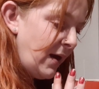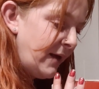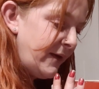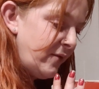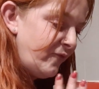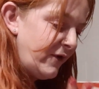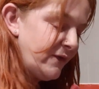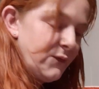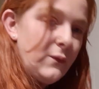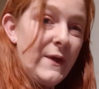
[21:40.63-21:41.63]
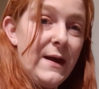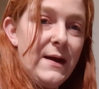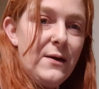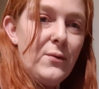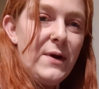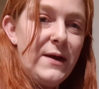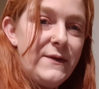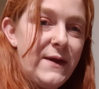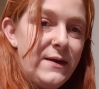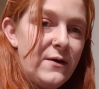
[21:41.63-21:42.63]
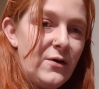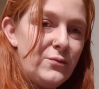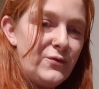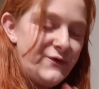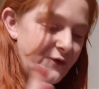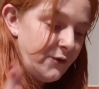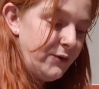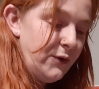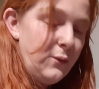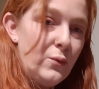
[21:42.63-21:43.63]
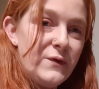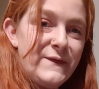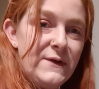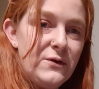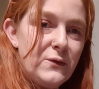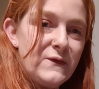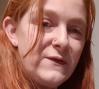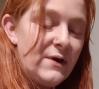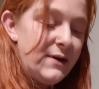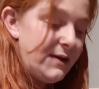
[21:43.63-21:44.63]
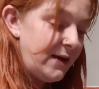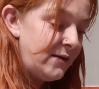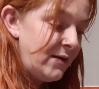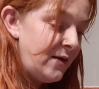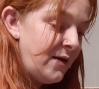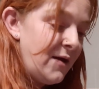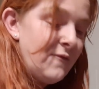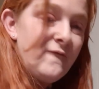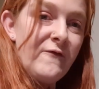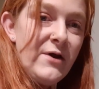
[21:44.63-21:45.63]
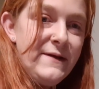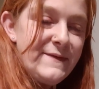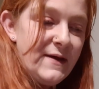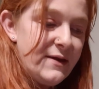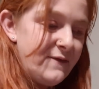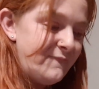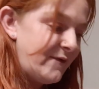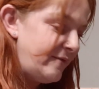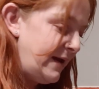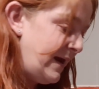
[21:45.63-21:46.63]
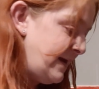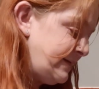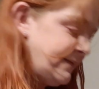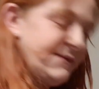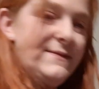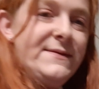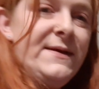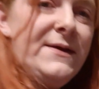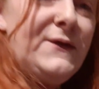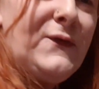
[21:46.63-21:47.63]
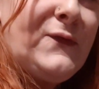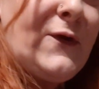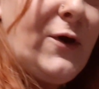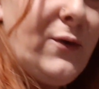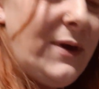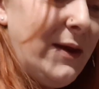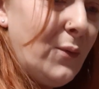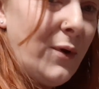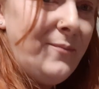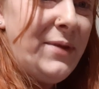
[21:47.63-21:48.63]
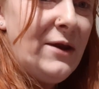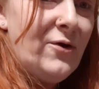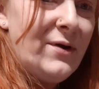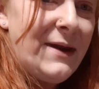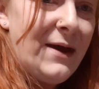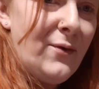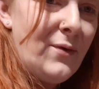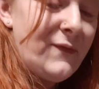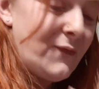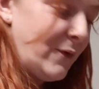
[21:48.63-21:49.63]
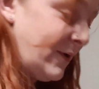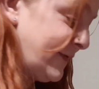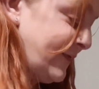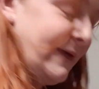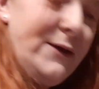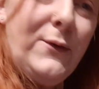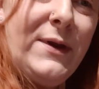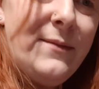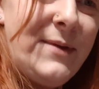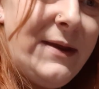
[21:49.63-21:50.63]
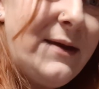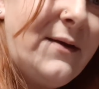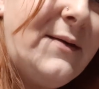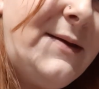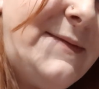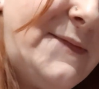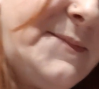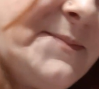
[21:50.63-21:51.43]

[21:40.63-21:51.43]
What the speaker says: and then rinse all that out, and then I will show you what it looks like right at the very end. So it won't be long now, so I'll see you in a minute, guys.